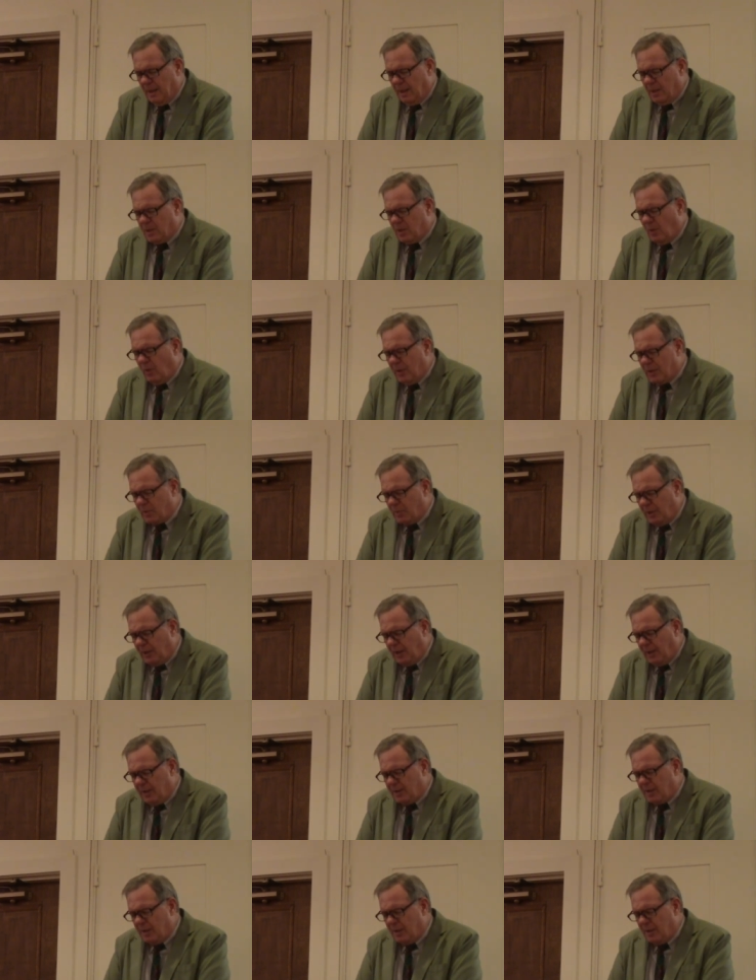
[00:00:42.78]
And so, as we
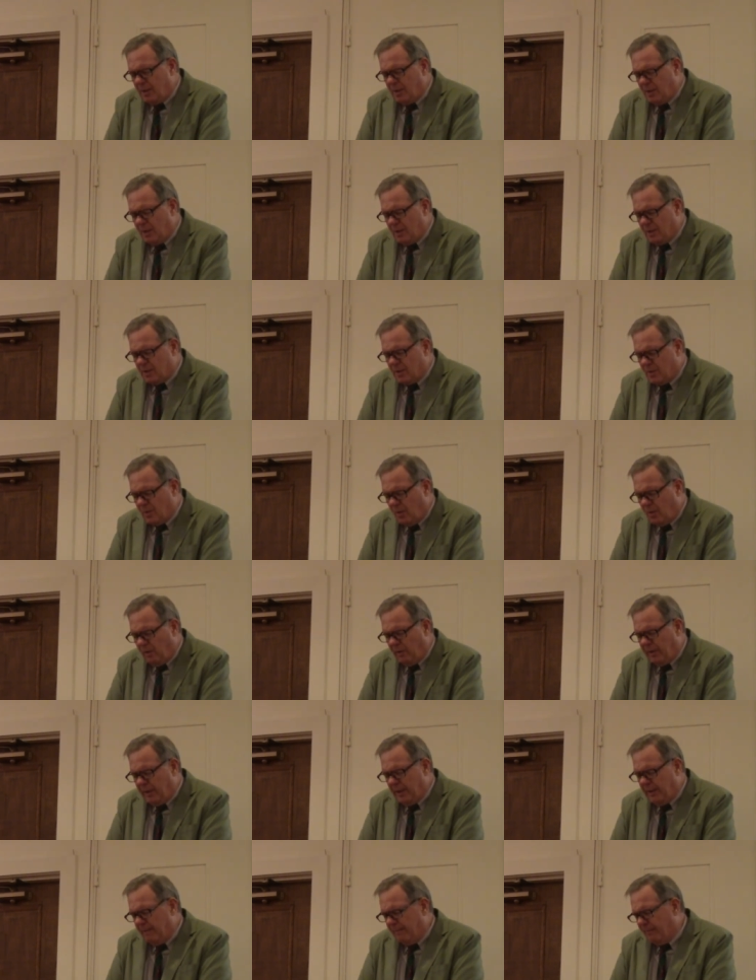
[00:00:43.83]
listen to the
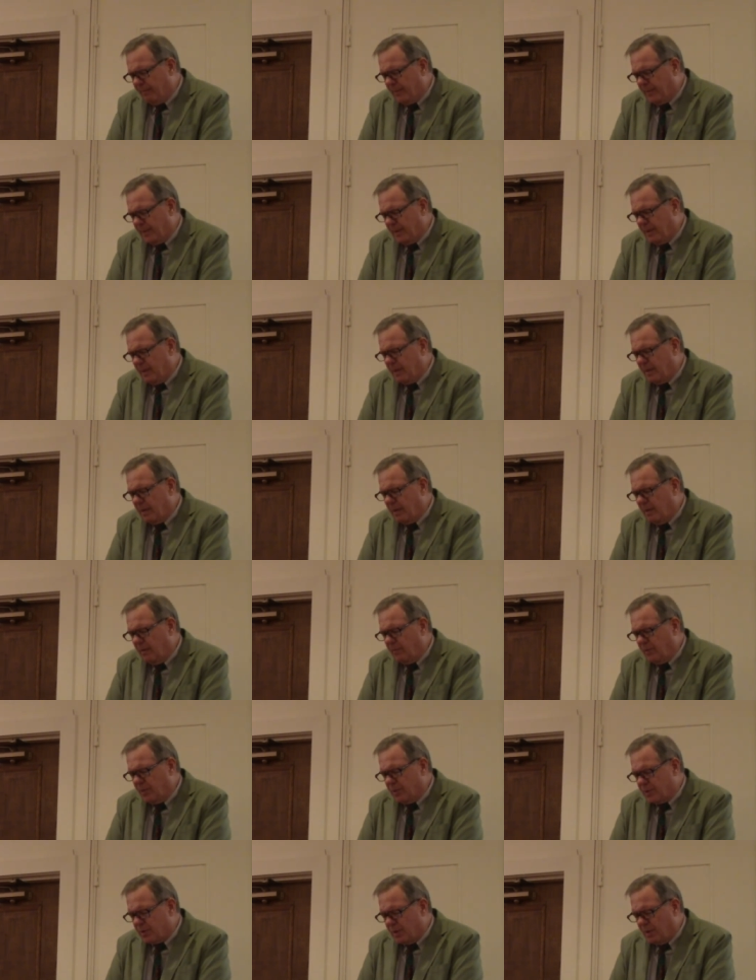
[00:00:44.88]
story of
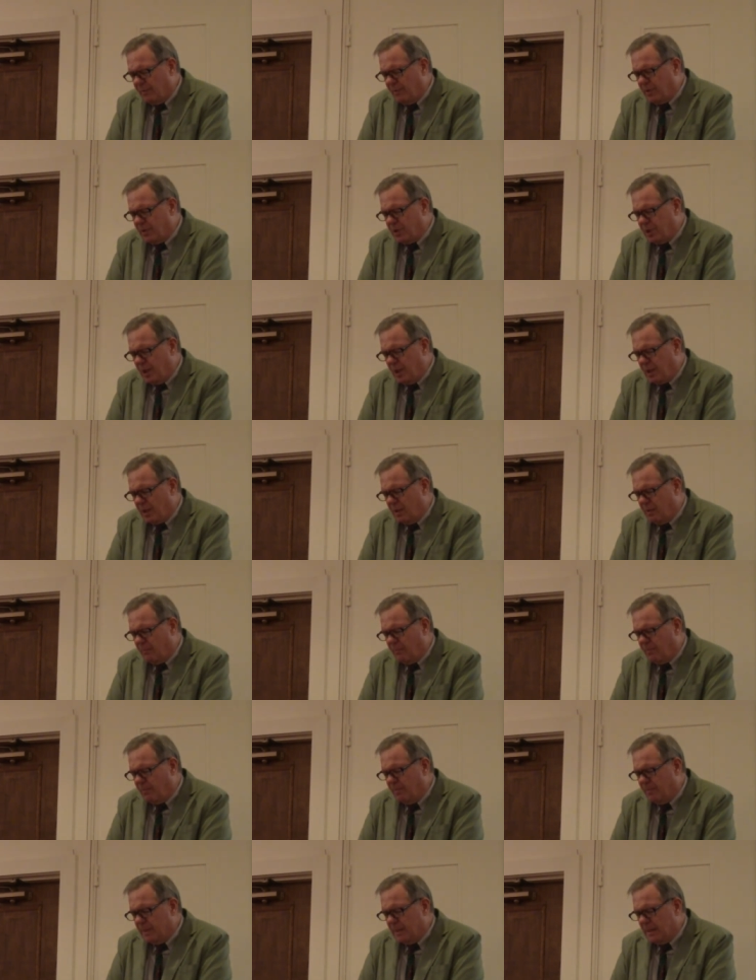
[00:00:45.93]
your servant
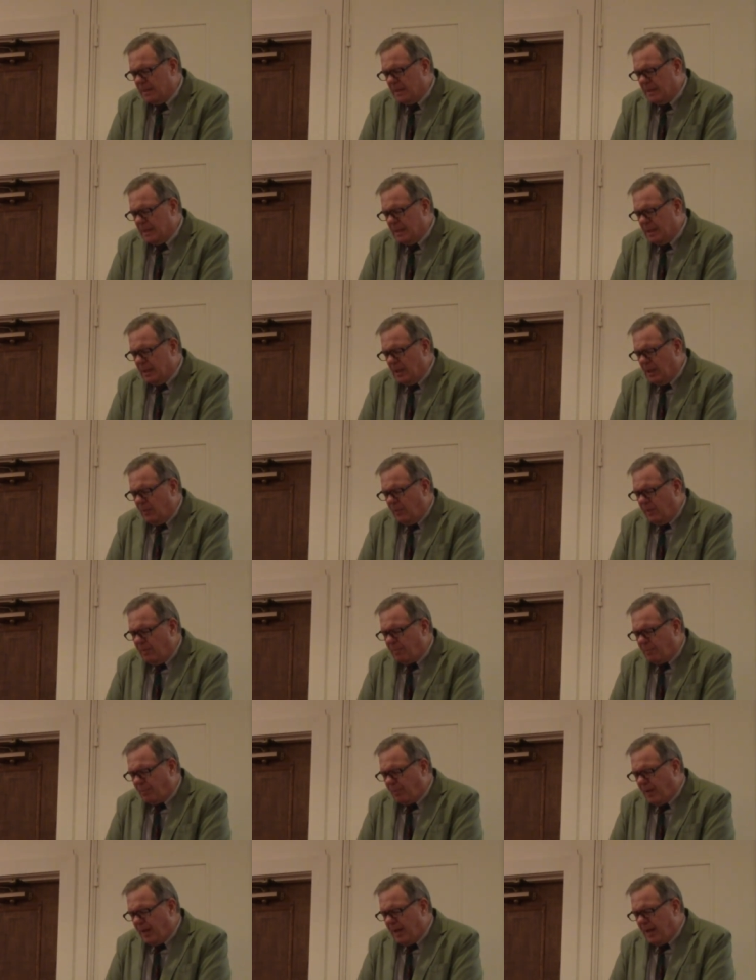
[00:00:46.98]
Jacob, we
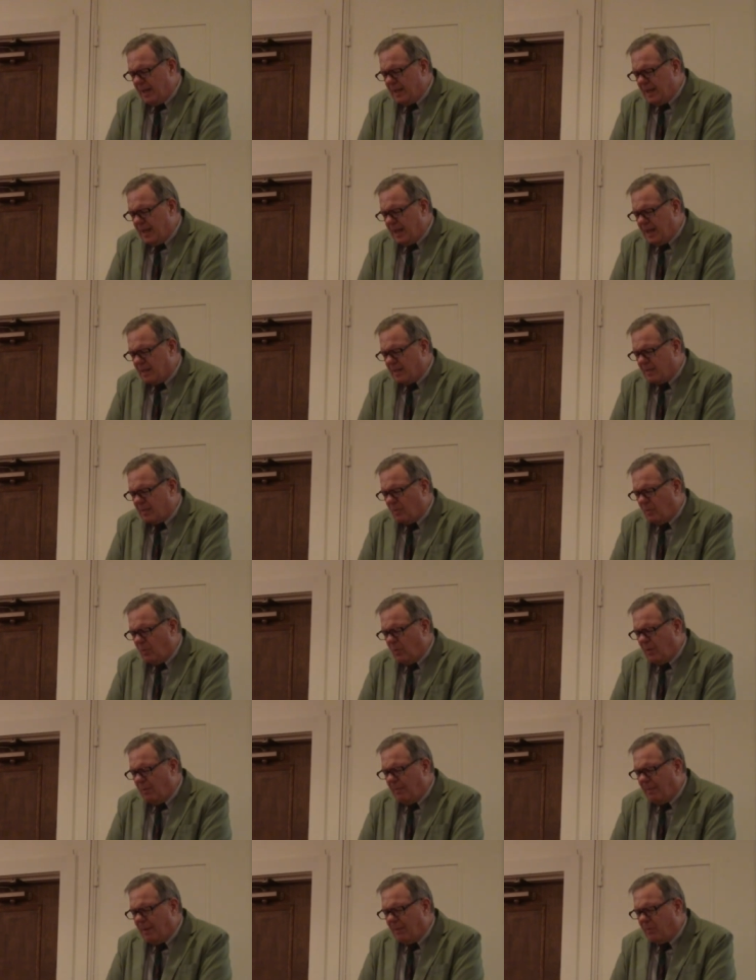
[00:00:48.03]
pray that
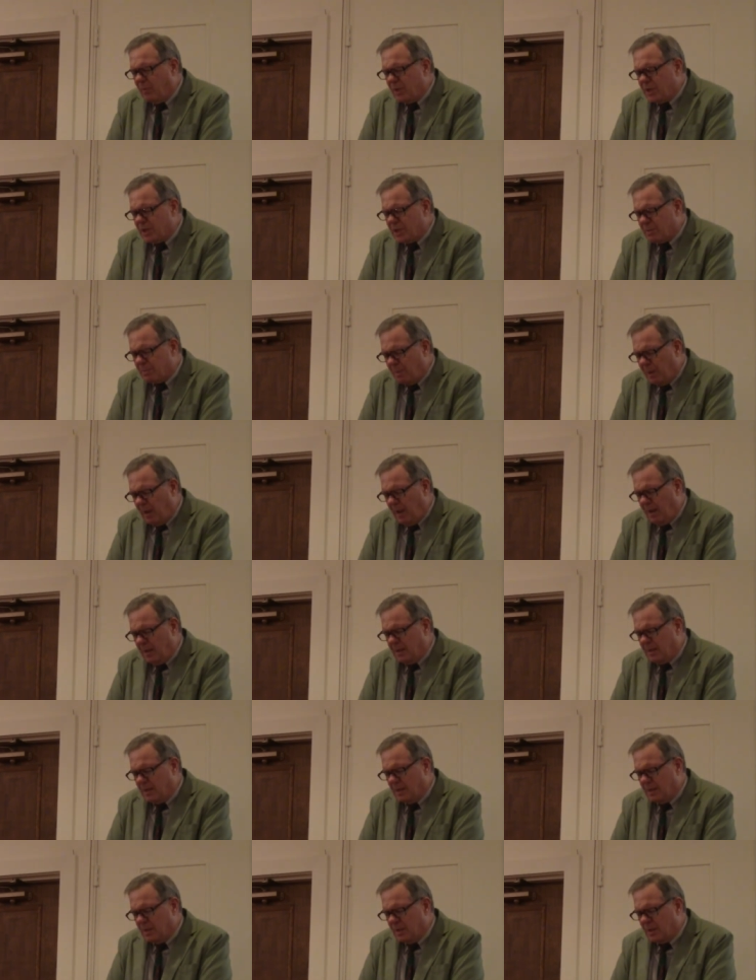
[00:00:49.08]
we may
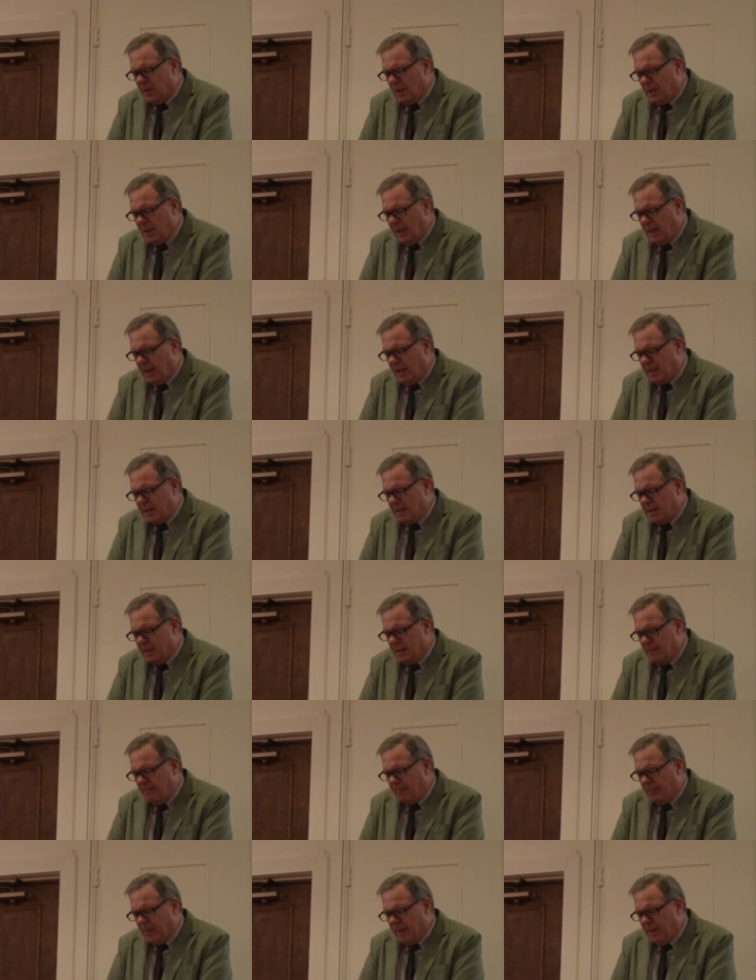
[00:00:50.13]
respond to that
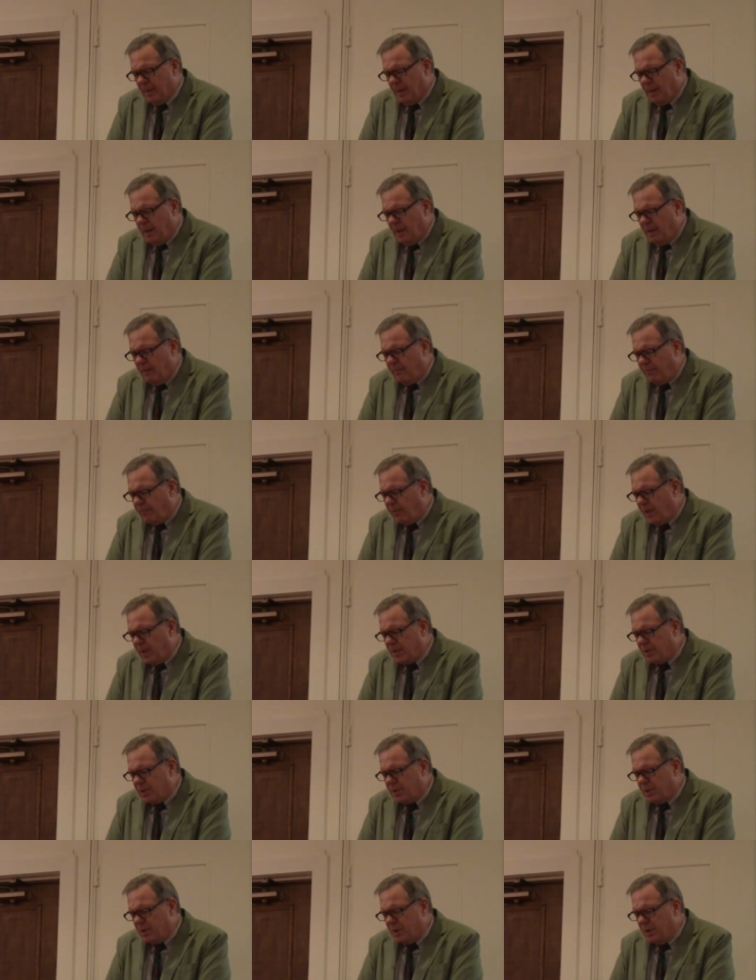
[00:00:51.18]
in
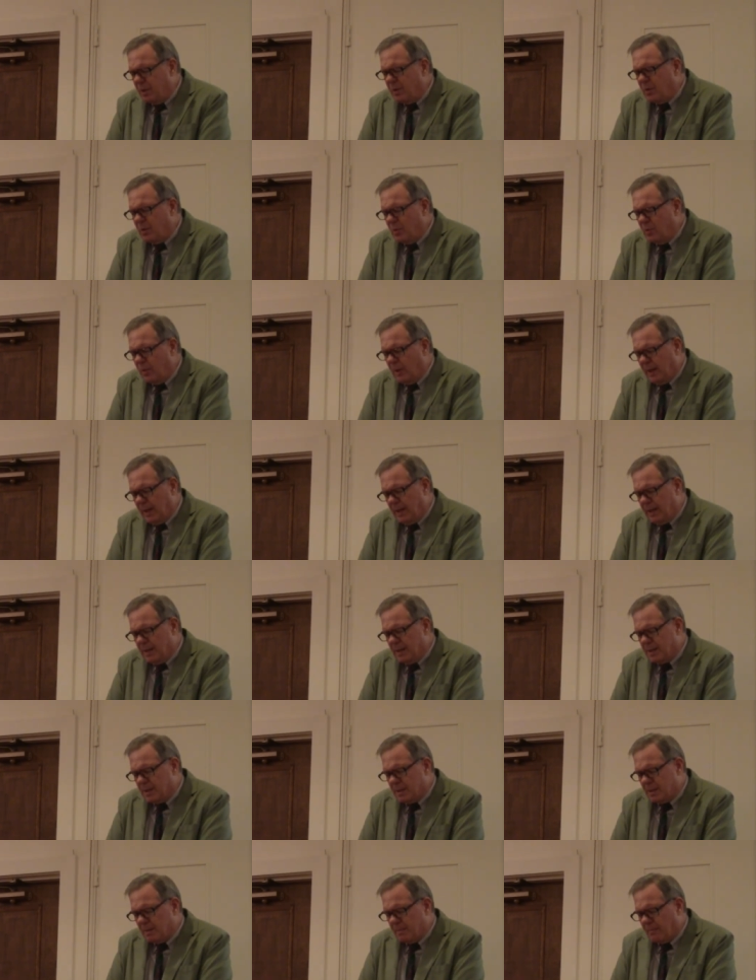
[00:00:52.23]
fresh and new
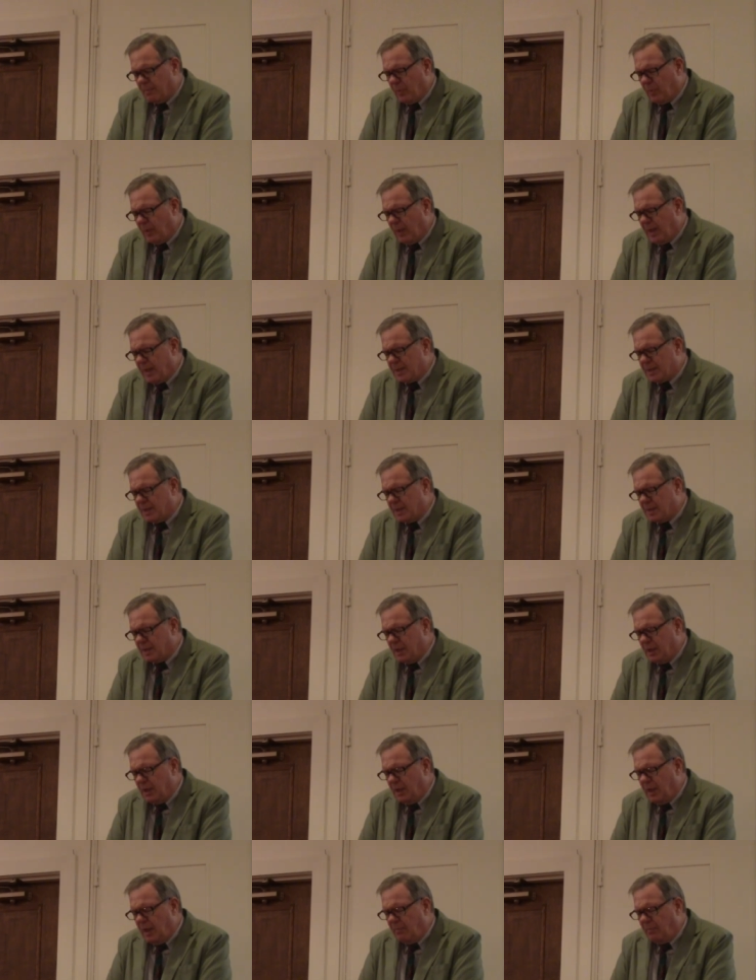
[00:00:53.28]
ways. We ask this
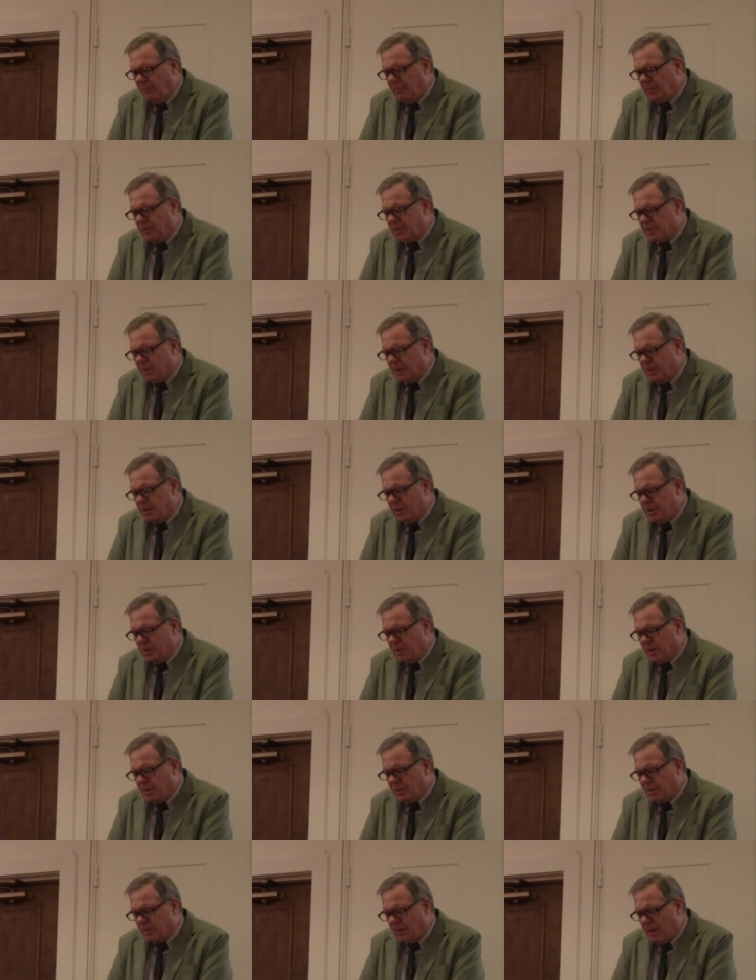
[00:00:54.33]
in the name of your Son,
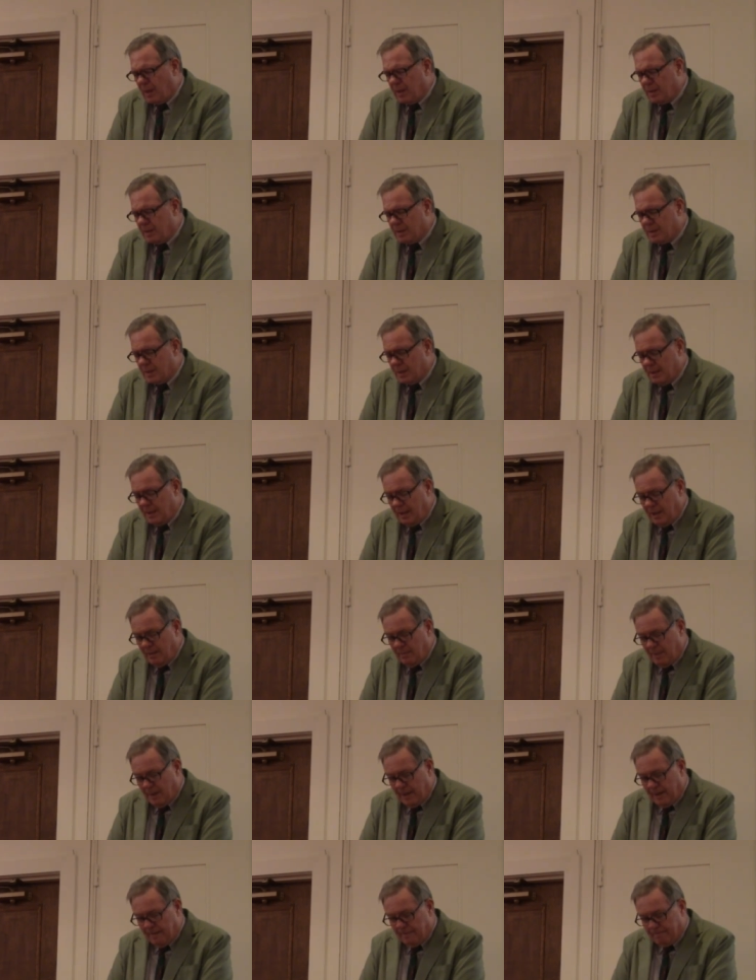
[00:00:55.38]
Jesus Christ.
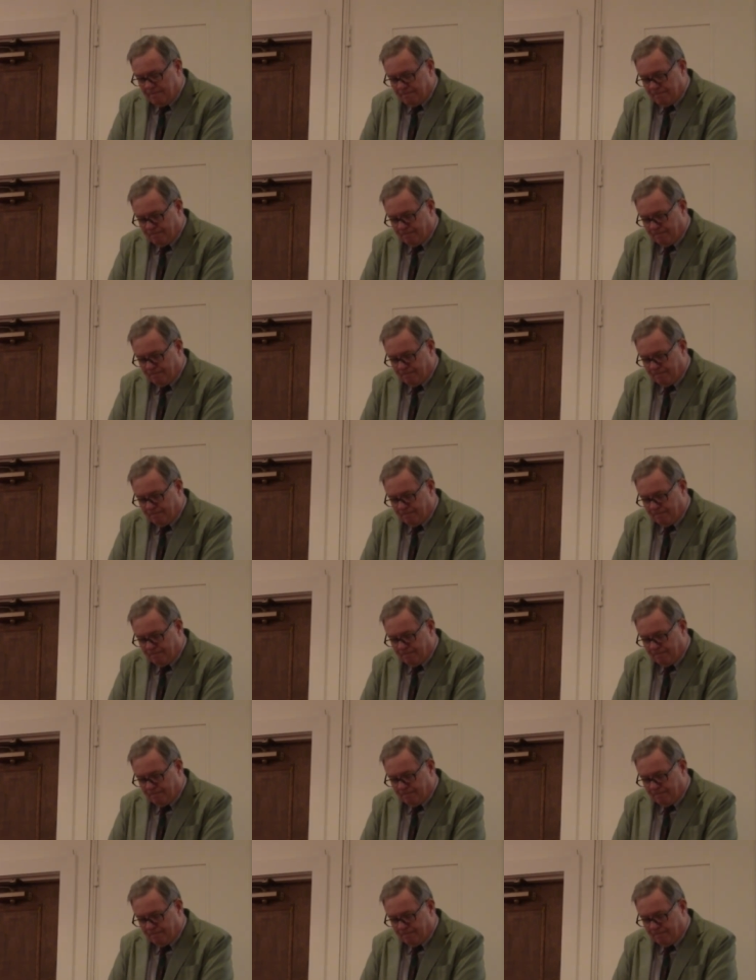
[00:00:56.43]
Amen.